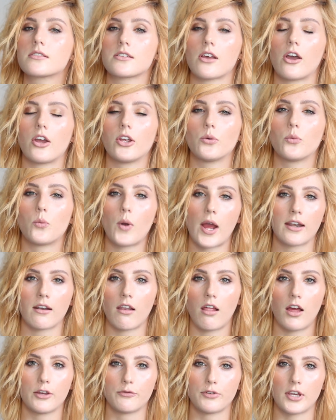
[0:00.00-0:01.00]
So when
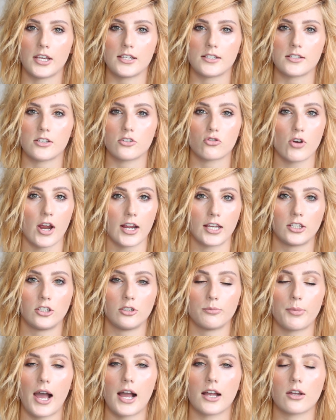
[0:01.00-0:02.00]
life is dragging
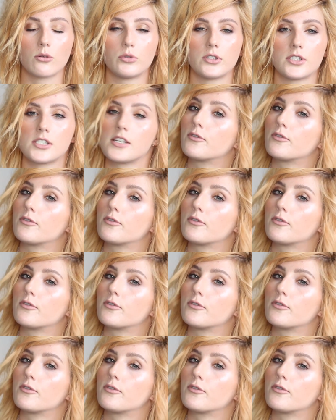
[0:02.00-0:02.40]
you back with